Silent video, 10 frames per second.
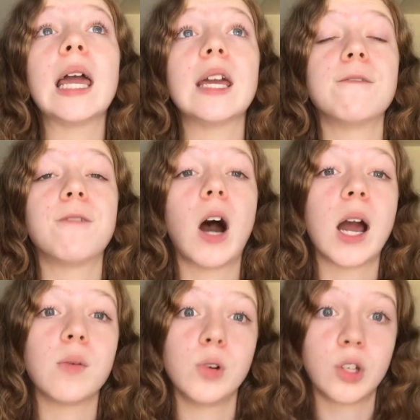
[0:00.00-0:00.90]
if
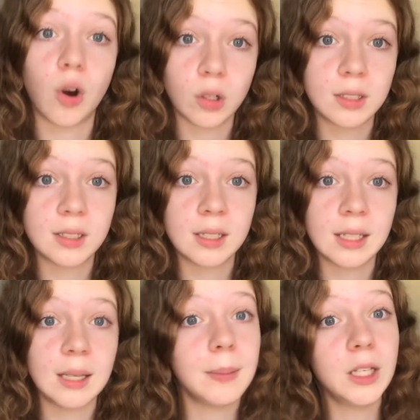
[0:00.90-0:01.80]
I would
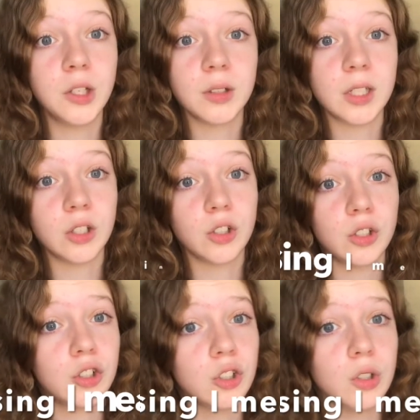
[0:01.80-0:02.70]
constantly be using
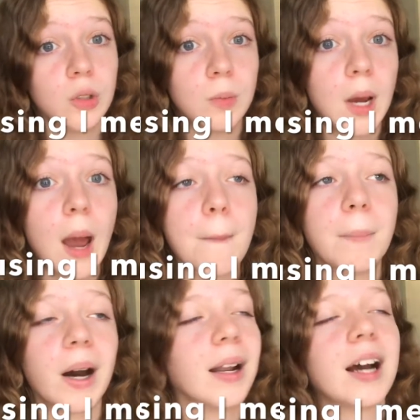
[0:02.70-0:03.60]
YouTube.
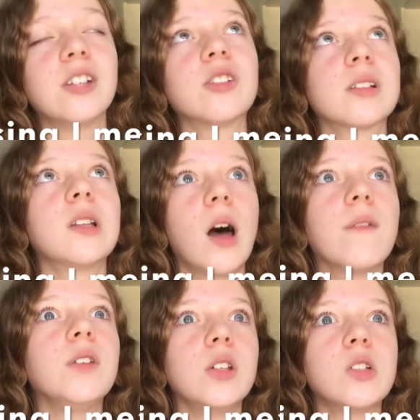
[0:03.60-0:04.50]
But I just
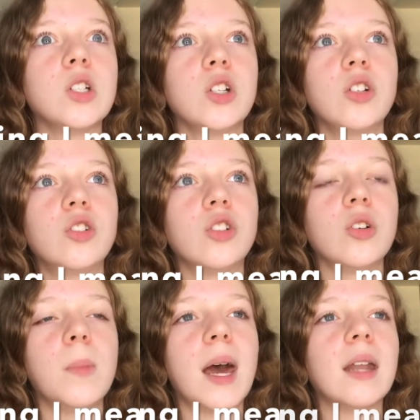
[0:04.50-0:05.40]
love using
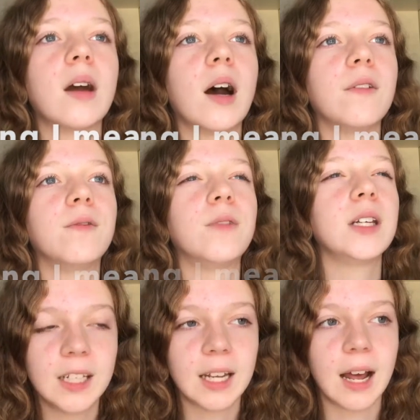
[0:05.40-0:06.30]
YouTube, and I've
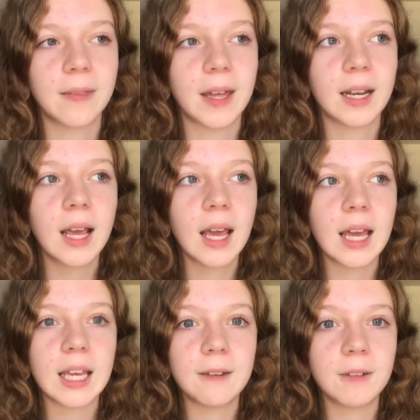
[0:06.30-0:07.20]
figured out that
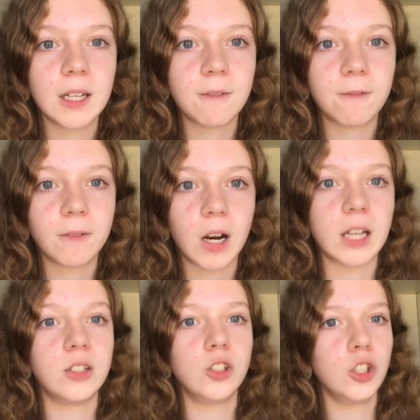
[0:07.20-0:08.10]
even if
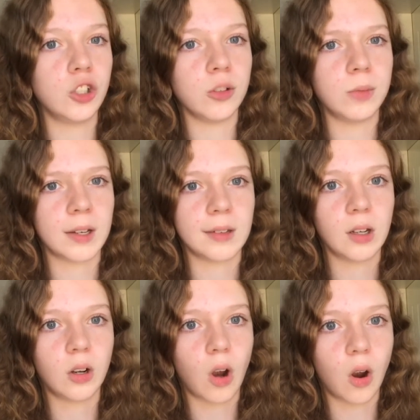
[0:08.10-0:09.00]
YouTube
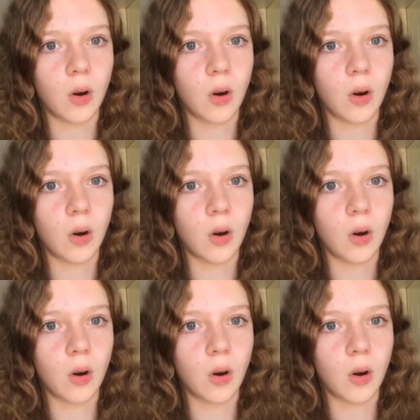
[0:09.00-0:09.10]
isn't